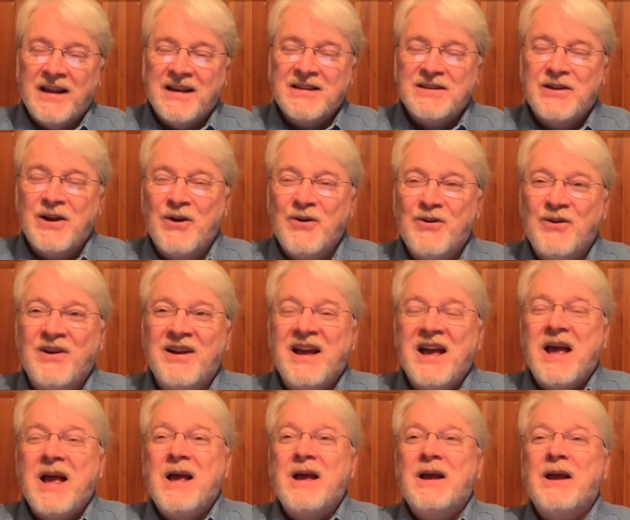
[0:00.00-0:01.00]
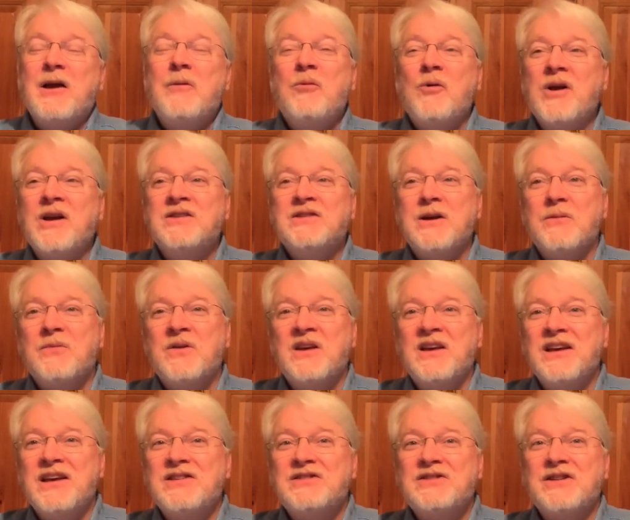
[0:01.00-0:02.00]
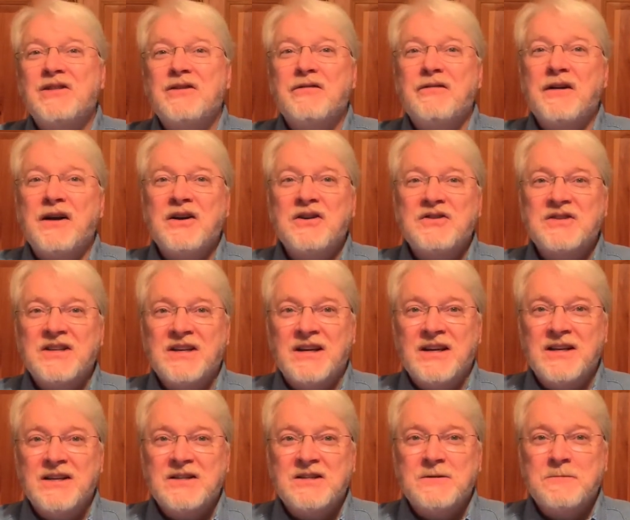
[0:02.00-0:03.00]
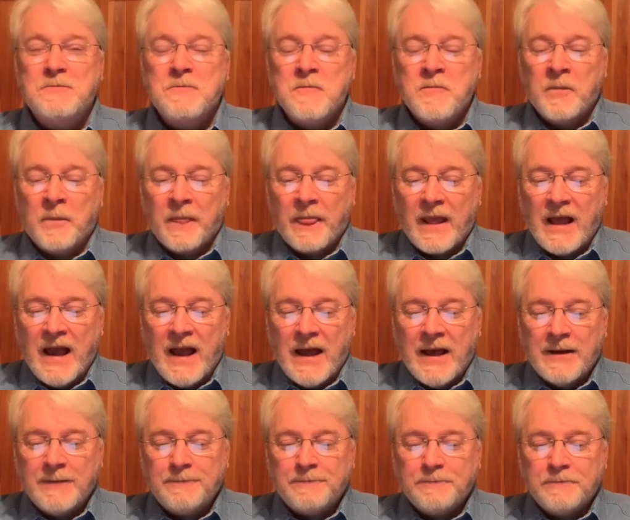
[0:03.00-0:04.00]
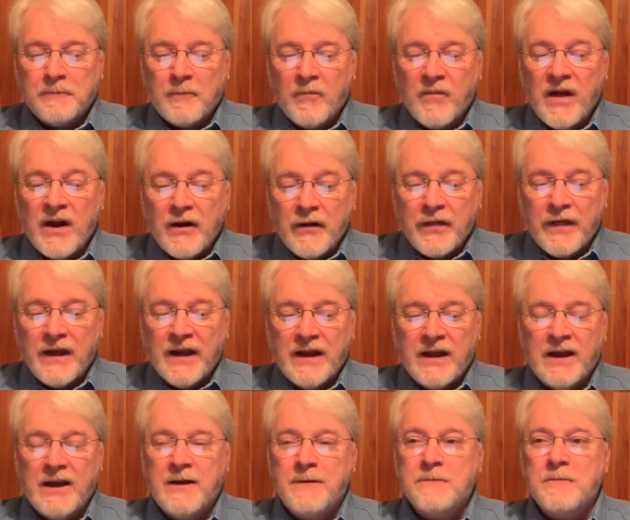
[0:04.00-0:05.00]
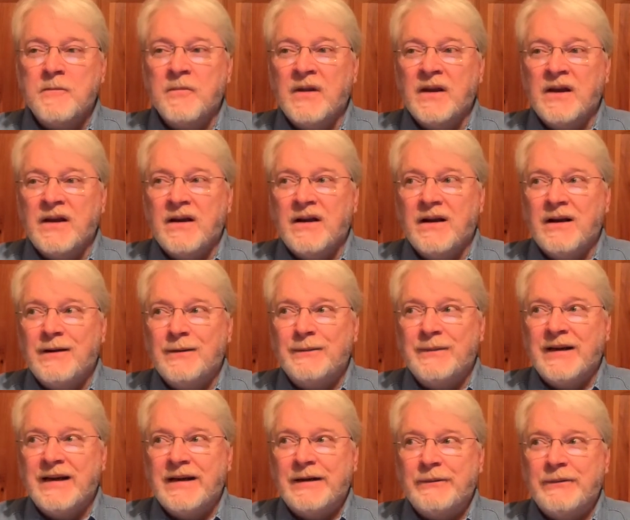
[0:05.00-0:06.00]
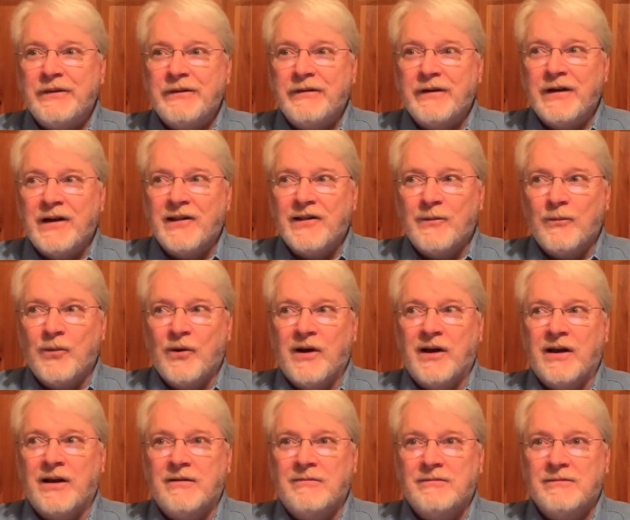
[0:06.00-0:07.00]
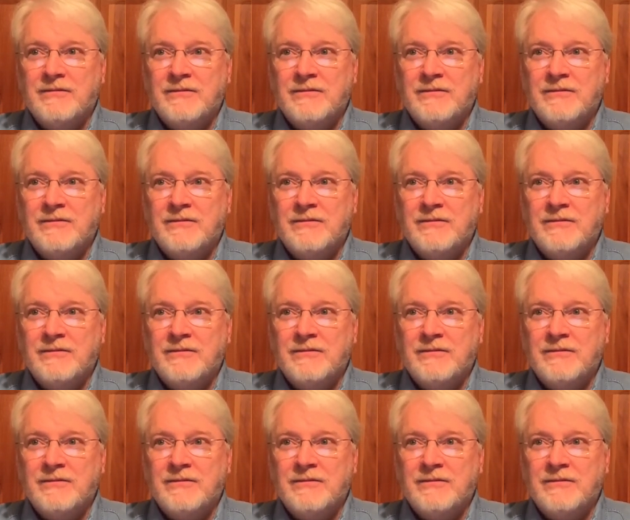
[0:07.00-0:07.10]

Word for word: So he brings up the yeast of the Pharisees, and they're thinking, oh man, we forgot the bread.